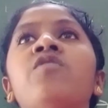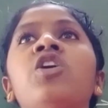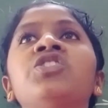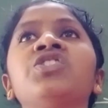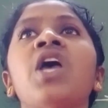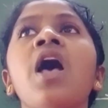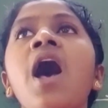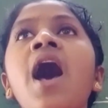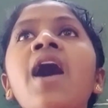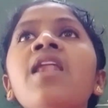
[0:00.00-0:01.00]
wash,
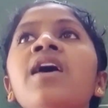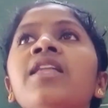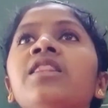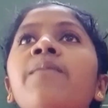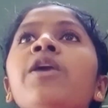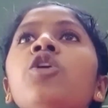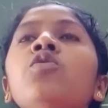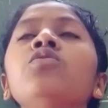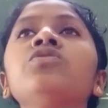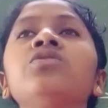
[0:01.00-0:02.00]
or they may
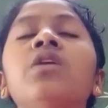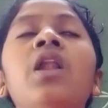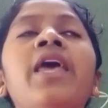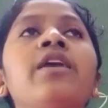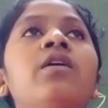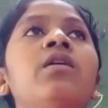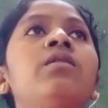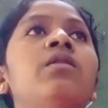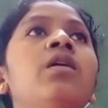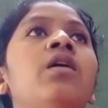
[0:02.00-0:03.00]
use
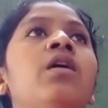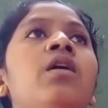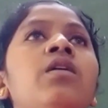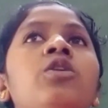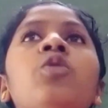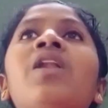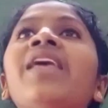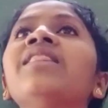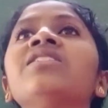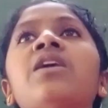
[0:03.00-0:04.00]
to
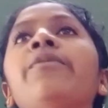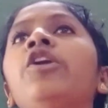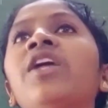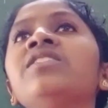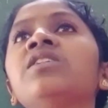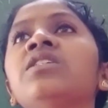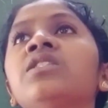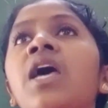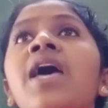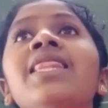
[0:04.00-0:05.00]
clean some utensils.
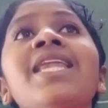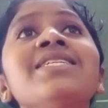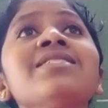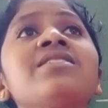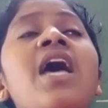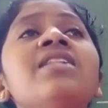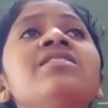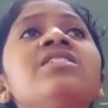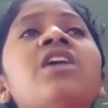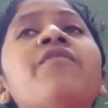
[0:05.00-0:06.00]
There is a
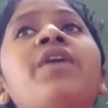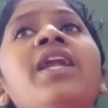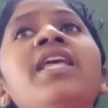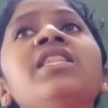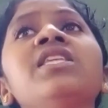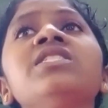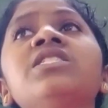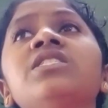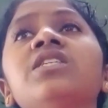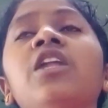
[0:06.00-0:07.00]
chances of getting
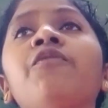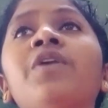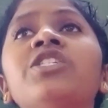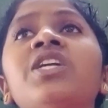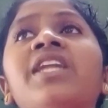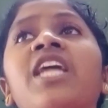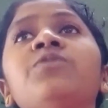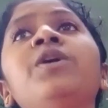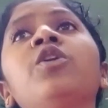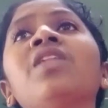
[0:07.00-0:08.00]
this infection
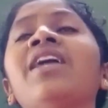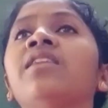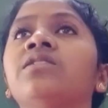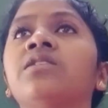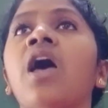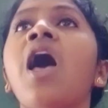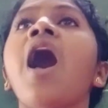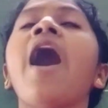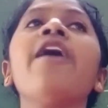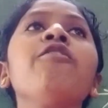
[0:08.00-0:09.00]
transmitted to the others.
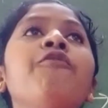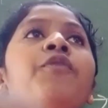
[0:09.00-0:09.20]
Or if